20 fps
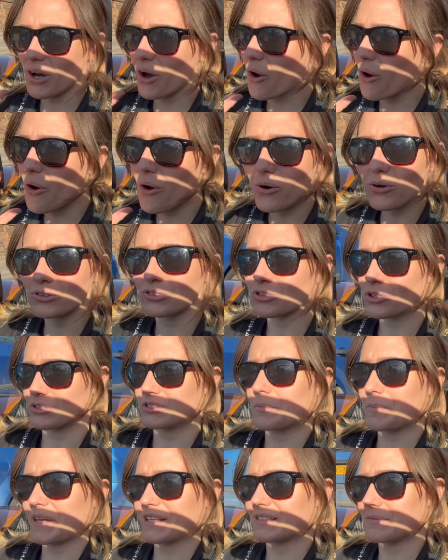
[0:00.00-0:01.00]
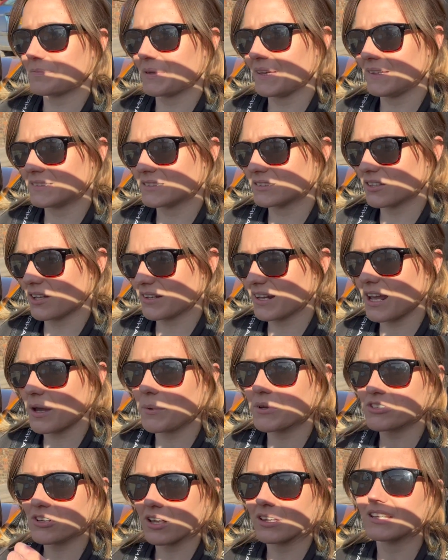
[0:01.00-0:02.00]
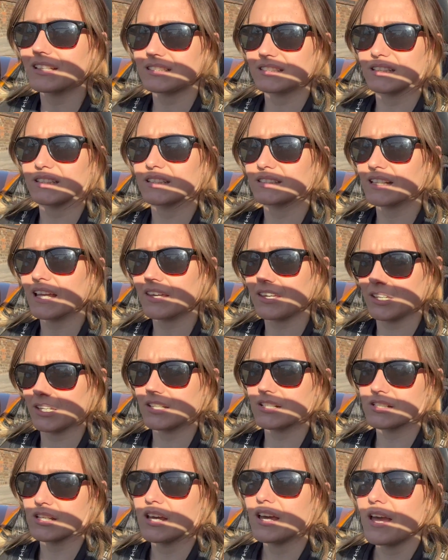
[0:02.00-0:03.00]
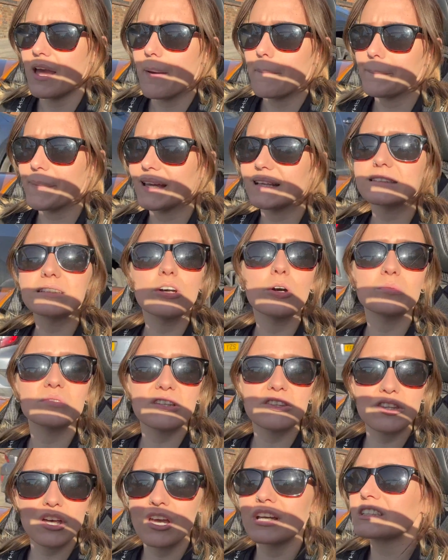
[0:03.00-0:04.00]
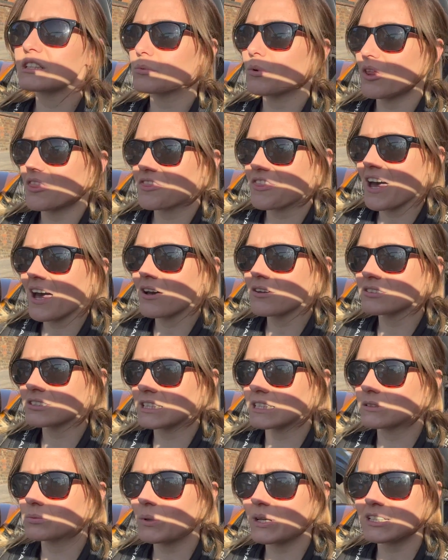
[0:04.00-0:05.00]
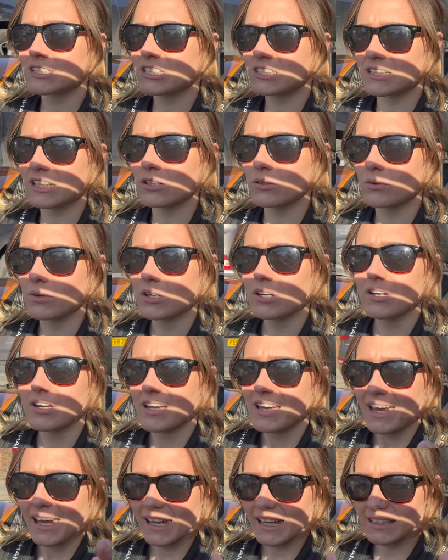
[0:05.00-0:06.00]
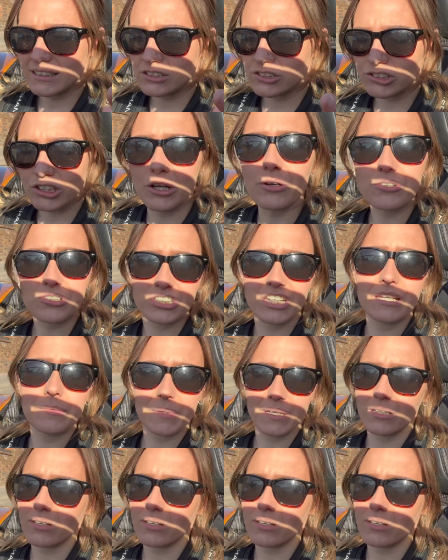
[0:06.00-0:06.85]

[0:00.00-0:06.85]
all sorts of bits and pieces on here, which I'll list in a second, makes it up to 31,000, which still is so cheap in